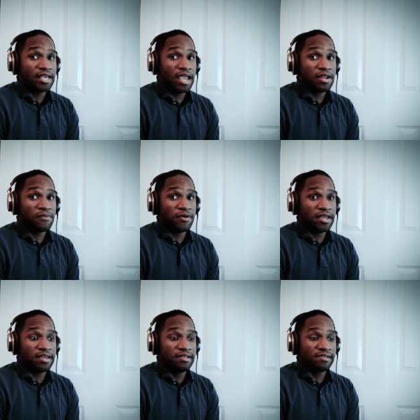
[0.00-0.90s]

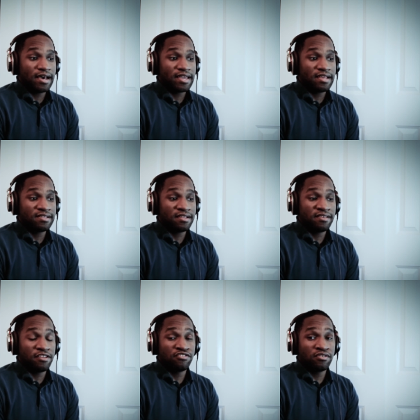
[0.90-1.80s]
Anyways, I guess that's
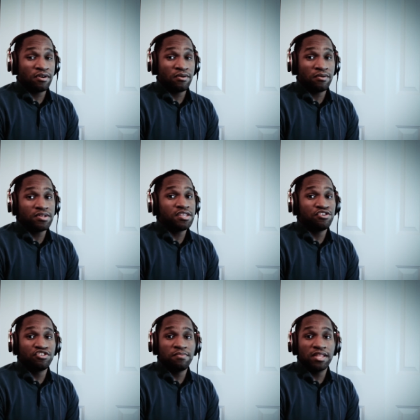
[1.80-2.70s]
it. So you
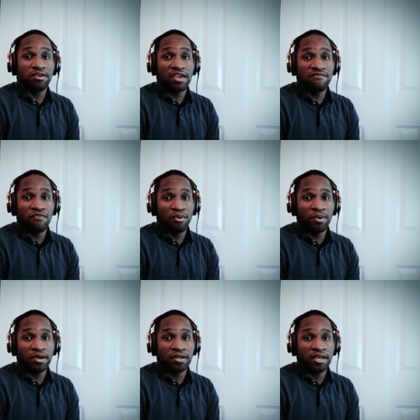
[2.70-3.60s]
should be looking
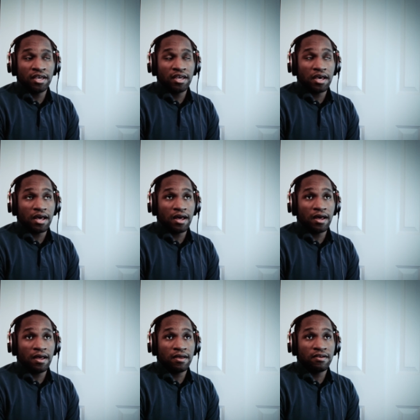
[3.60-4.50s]
forward
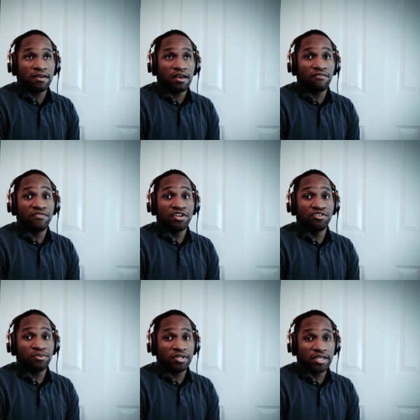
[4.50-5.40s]

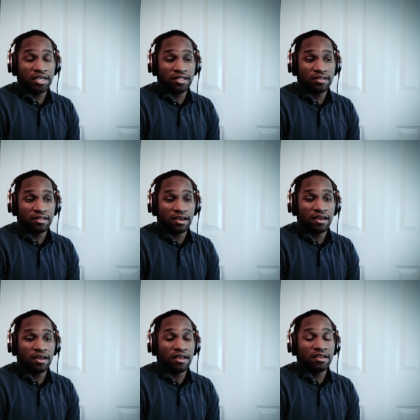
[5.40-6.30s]
eventually
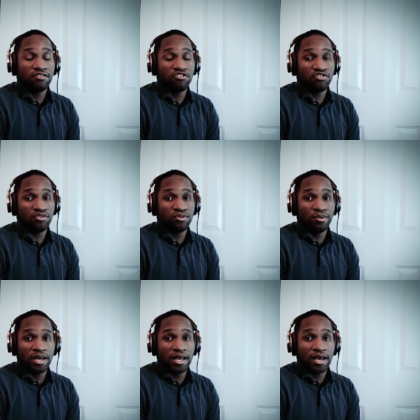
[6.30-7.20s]
to
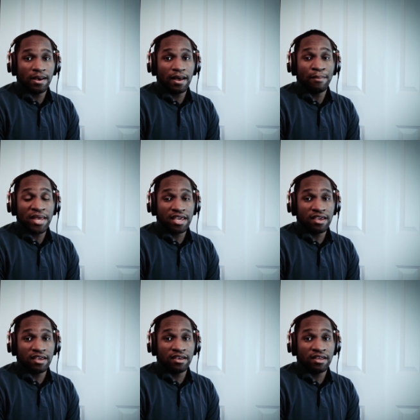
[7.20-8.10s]
a
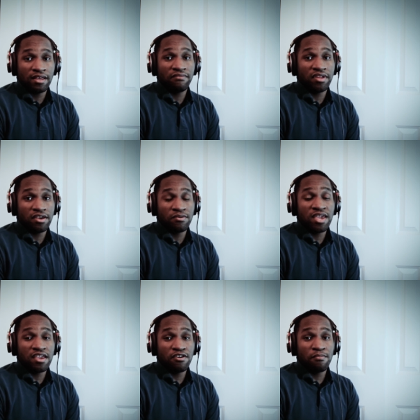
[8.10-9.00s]
baking video.
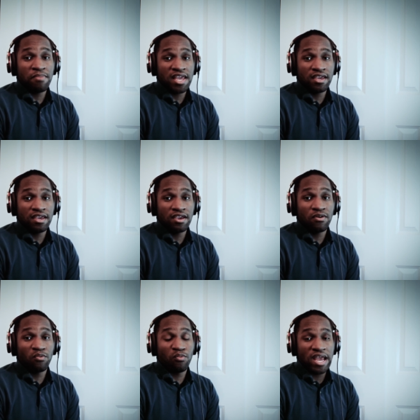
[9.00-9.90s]
Get your baking
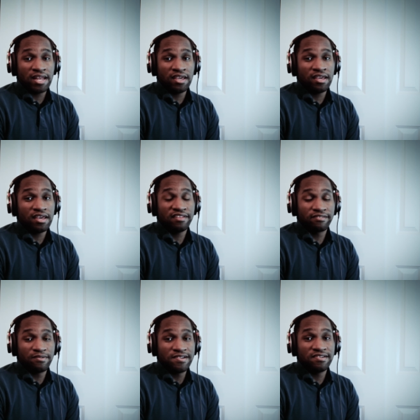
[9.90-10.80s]
ready. It's
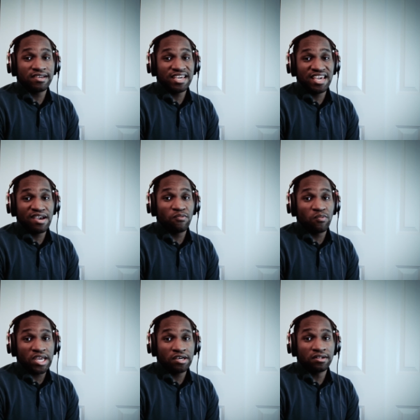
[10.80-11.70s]
going to get
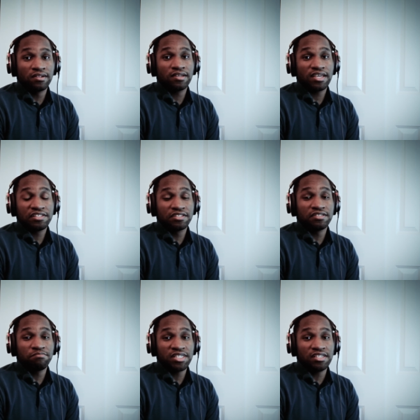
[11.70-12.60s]
real. It's going
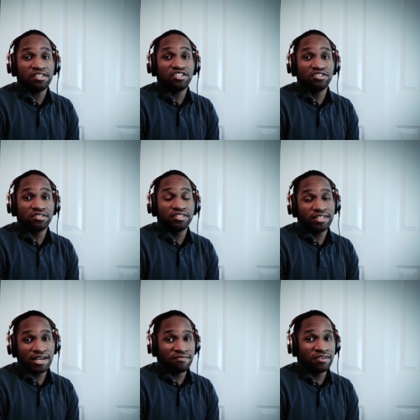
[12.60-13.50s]
to be good
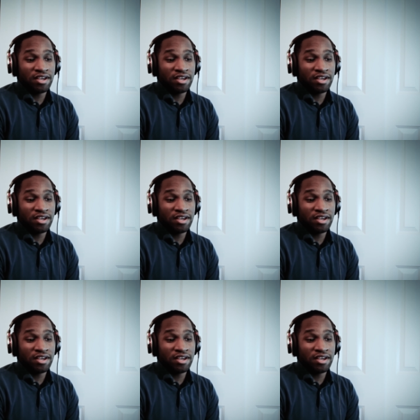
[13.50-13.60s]
stuff.